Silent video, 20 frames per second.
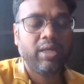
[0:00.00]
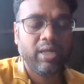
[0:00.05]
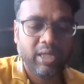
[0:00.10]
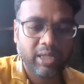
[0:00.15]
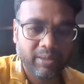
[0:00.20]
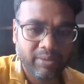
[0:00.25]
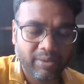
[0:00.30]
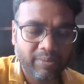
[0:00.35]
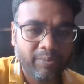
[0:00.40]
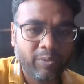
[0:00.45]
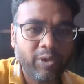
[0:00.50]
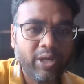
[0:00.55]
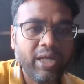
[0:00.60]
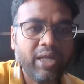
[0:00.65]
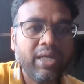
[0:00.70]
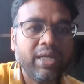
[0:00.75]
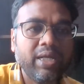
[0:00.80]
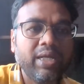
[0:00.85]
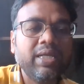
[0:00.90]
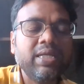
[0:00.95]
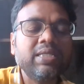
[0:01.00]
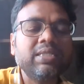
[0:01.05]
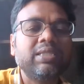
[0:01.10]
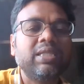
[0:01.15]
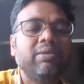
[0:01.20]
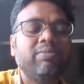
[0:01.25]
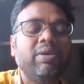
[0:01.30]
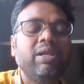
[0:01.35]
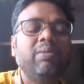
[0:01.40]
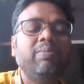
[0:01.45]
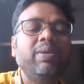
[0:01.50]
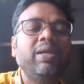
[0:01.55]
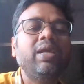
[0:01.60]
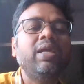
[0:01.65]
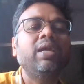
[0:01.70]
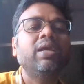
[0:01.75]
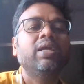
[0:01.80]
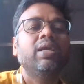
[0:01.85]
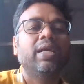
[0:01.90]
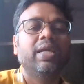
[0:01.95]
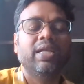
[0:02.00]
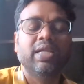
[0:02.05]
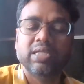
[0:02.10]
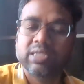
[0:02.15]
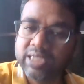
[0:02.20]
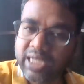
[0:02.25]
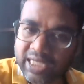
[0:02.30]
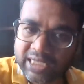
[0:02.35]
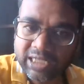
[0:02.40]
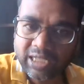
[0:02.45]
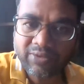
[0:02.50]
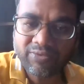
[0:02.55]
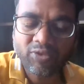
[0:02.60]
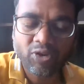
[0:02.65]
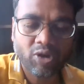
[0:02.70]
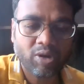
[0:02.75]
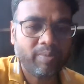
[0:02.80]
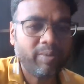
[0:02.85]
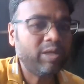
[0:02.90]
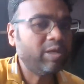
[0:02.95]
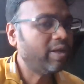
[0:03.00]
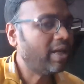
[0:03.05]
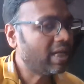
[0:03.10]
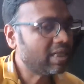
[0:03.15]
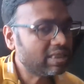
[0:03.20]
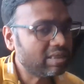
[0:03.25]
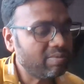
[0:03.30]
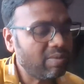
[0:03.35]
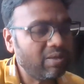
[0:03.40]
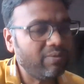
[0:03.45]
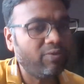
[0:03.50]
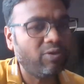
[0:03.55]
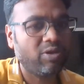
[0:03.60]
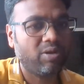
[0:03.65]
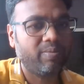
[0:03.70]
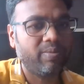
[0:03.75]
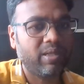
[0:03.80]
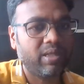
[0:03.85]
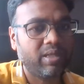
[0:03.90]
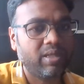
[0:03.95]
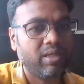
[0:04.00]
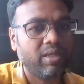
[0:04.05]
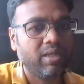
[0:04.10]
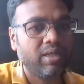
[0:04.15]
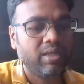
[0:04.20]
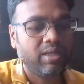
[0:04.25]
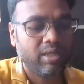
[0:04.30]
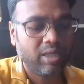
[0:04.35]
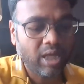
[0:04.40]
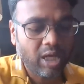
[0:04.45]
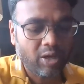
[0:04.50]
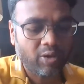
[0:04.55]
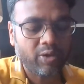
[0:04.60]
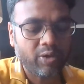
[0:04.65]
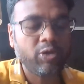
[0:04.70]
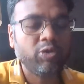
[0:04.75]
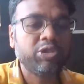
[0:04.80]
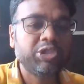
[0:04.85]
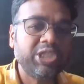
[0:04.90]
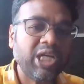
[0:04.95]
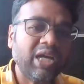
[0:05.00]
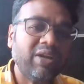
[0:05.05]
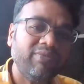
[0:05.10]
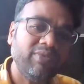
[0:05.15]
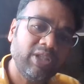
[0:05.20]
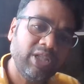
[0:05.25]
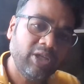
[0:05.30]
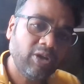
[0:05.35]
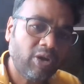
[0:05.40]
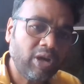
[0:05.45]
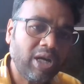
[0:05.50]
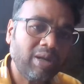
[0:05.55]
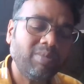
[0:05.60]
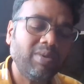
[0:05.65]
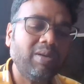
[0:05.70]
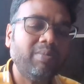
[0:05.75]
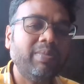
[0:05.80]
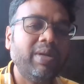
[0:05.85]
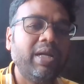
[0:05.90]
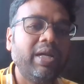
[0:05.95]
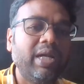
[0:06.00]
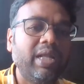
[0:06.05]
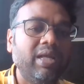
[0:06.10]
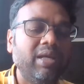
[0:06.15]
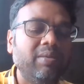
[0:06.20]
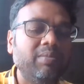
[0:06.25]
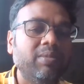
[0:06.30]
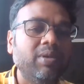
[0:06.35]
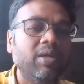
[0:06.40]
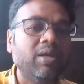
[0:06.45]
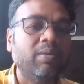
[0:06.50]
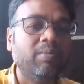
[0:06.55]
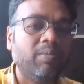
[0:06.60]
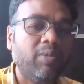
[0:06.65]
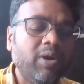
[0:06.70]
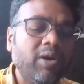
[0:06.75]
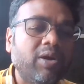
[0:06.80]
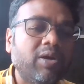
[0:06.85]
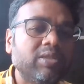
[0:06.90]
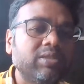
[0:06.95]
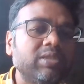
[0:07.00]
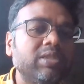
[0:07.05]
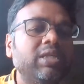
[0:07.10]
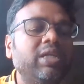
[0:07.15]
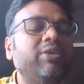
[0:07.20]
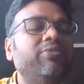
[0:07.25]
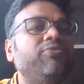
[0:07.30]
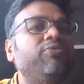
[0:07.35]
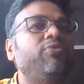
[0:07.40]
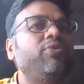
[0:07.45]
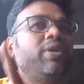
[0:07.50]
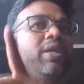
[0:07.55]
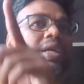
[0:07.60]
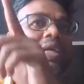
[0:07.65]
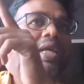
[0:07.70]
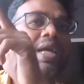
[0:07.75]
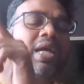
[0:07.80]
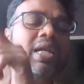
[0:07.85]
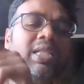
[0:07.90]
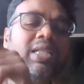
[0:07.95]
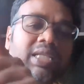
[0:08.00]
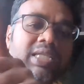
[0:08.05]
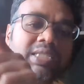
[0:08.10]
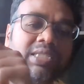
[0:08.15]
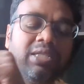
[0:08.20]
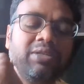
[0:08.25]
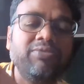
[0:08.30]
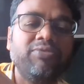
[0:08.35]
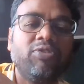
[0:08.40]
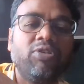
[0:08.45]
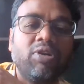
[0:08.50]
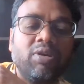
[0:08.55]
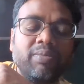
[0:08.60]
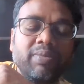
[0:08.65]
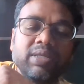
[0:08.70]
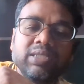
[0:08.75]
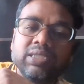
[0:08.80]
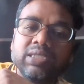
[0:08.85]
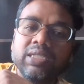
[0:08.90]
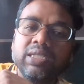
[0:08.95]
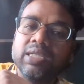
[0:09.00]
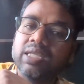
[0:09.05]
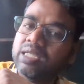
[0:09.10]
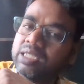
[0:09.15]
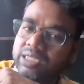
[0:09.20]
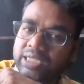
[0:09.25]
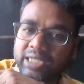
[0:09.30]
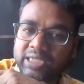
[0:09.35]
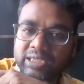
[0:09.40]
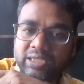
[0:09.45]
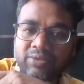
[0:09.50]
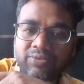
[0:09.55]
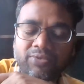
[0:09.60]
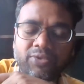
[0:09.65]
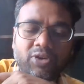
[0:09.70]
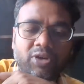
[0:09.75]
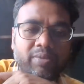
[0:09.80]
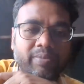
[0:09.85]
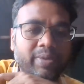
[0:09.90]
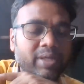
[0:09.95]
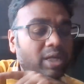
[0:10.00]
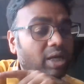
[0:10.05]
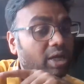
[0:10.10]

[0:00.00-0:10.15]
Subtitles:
If the putting is, they will be in a JSON format or XML format. Now, you check with your development team, boss, if we get this information in a JSON format,